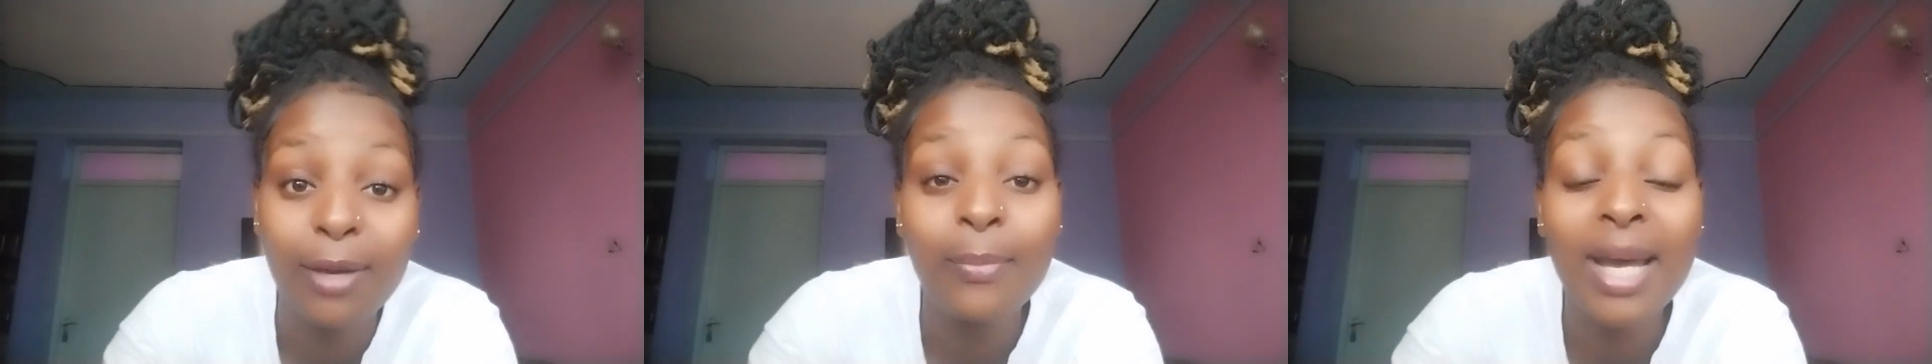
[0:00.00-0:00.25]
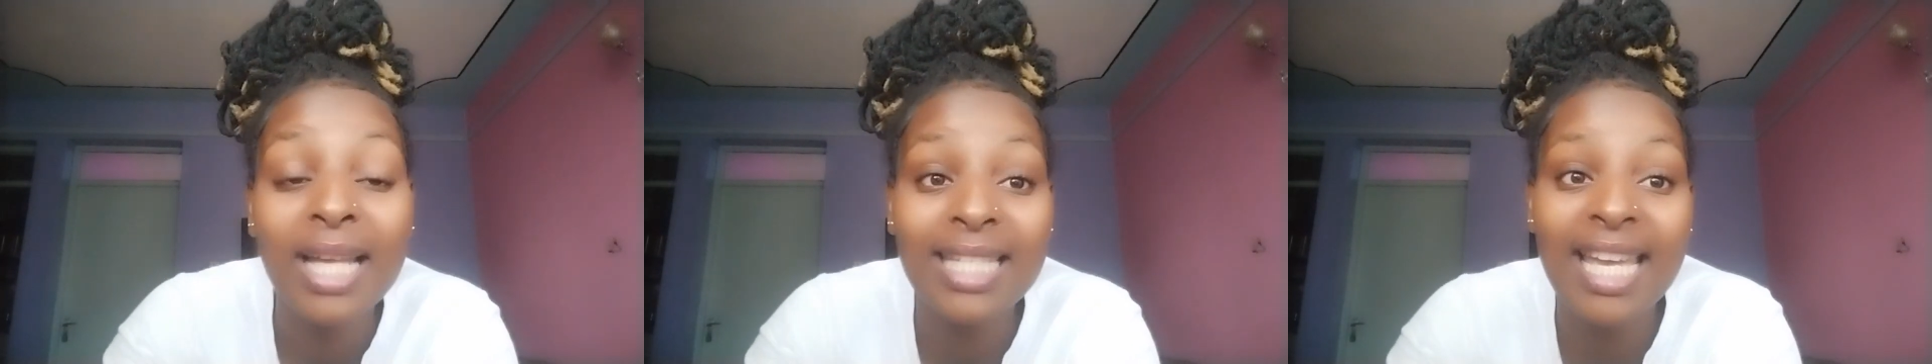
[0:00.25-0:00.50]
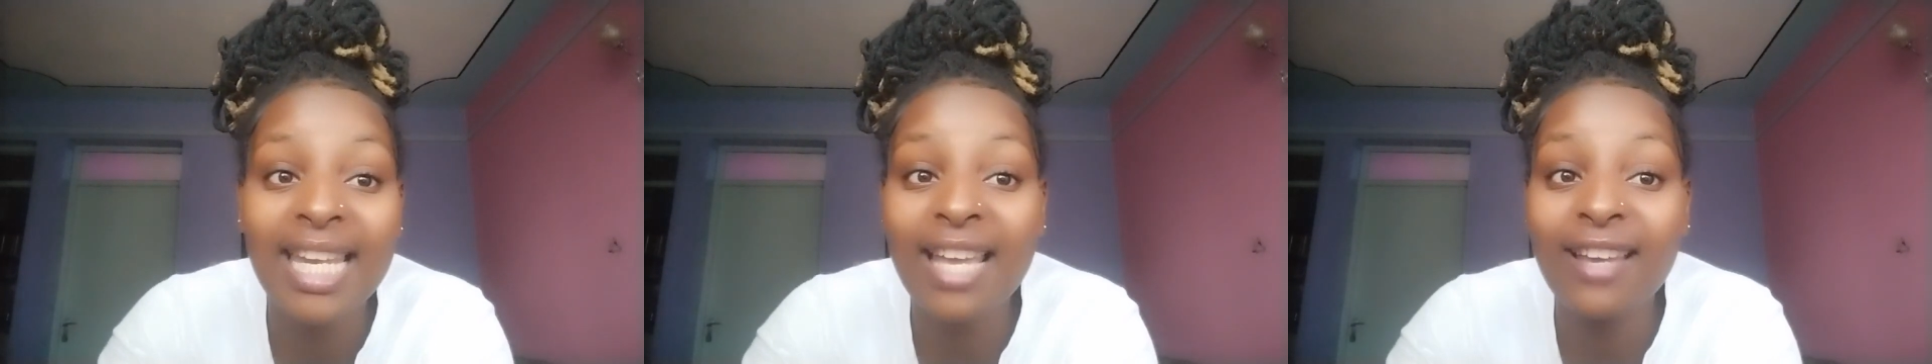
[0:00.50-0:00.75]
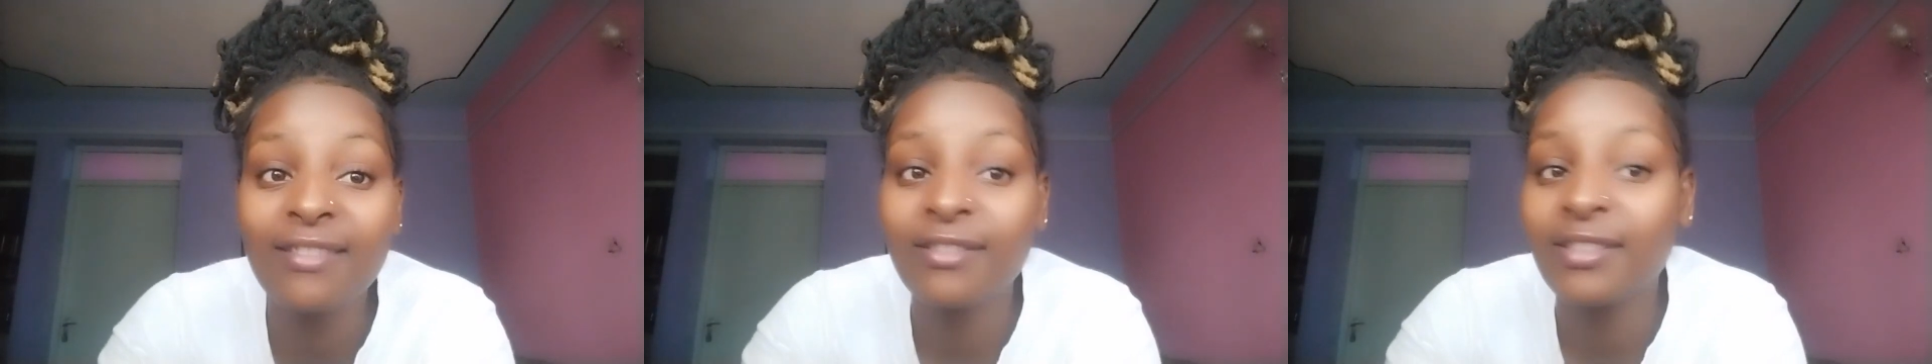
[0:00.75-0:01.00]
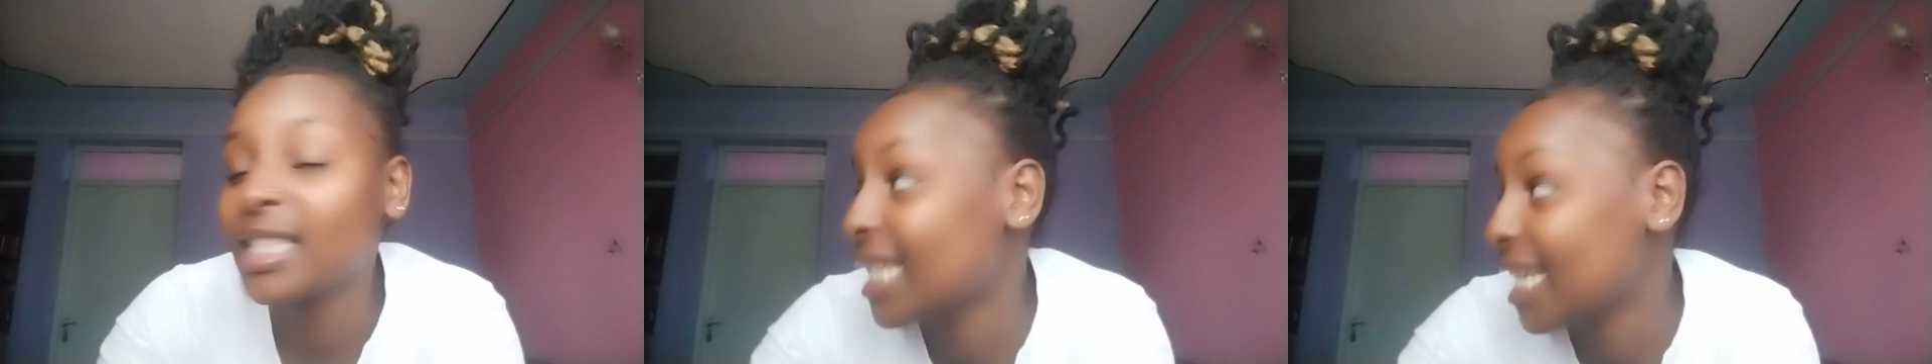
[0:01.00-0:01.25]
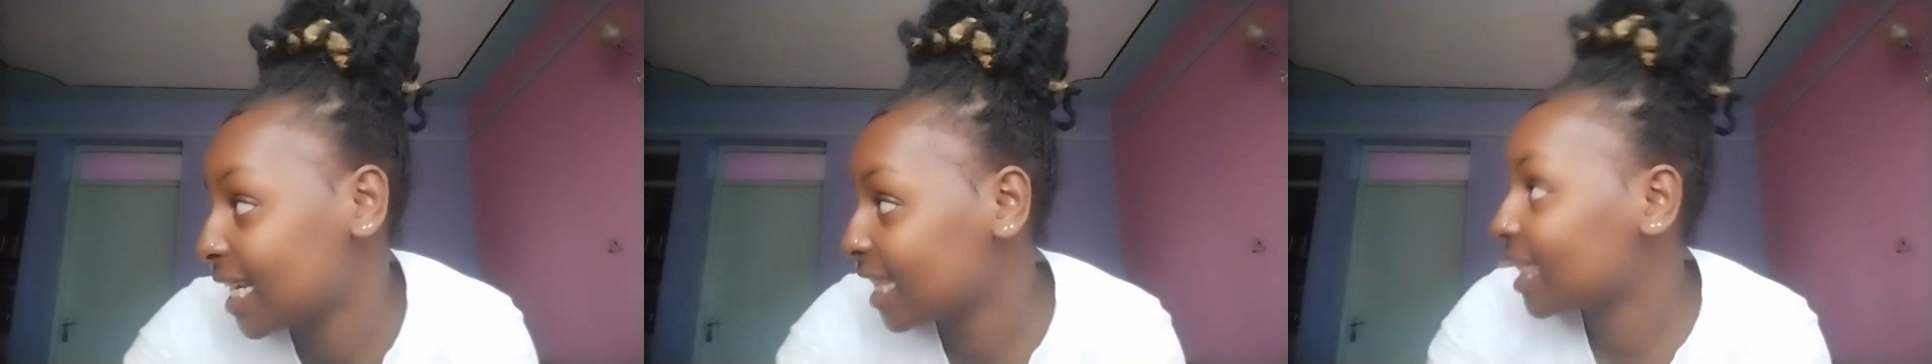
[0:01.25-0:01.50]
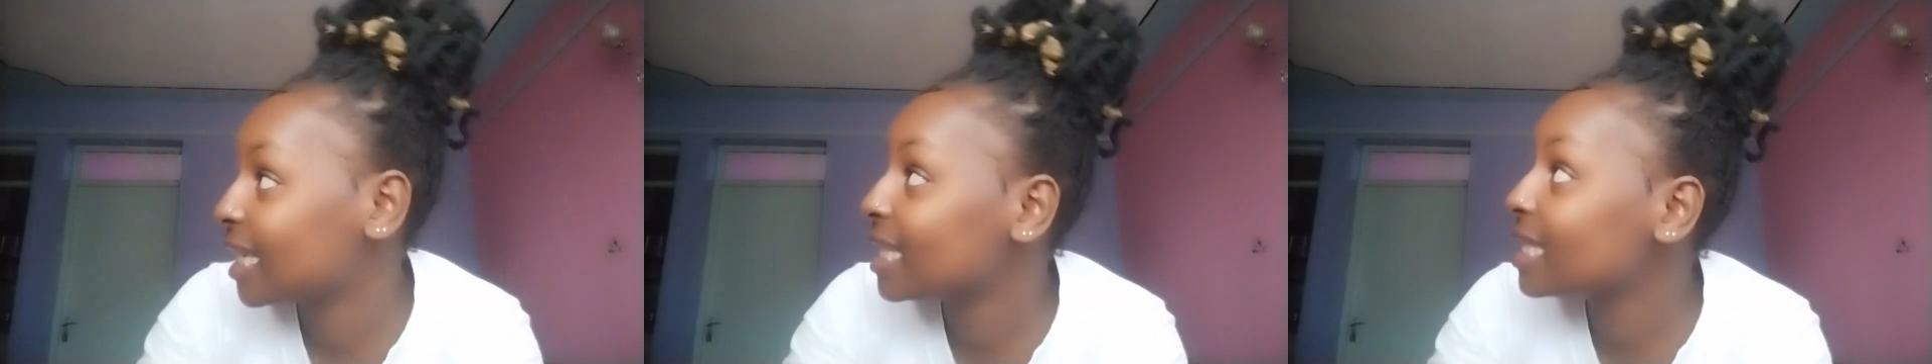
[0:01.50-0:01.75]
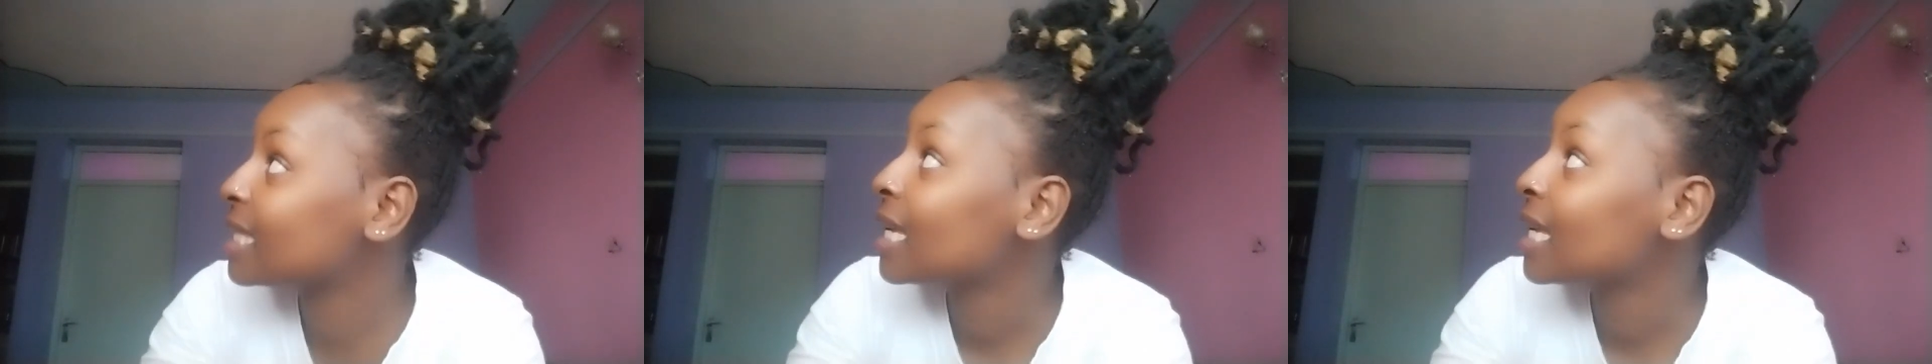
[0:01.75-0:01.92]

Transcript: But I love it like this